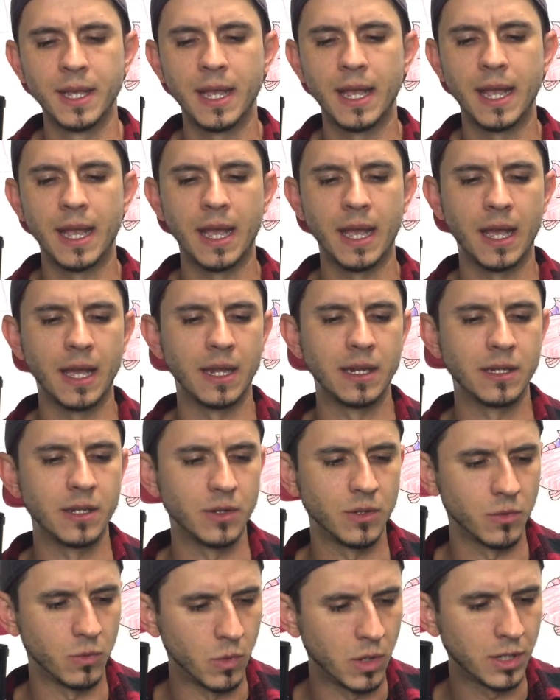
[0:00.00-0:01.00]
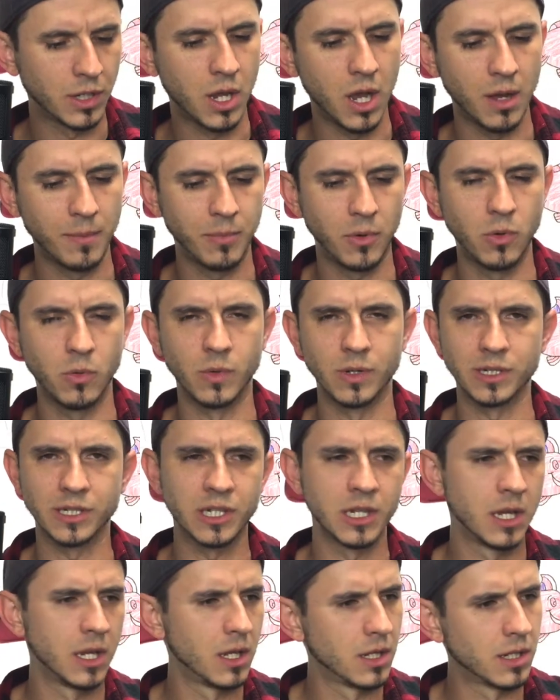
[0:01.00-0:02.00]
And one couple
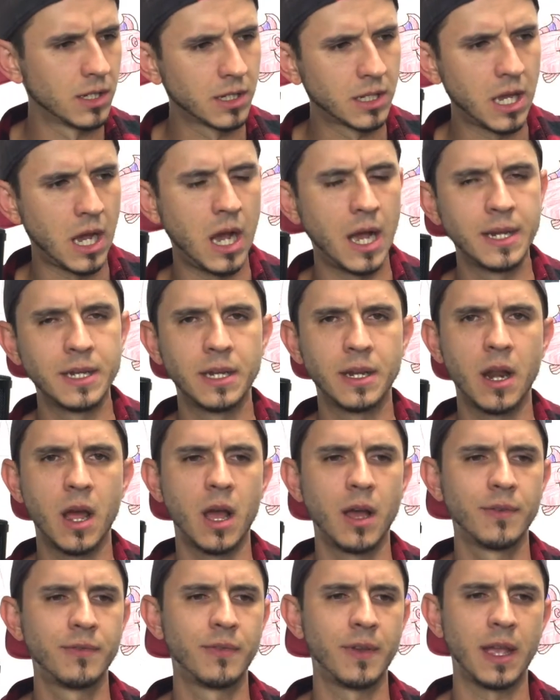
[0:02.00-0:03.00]
was kind enough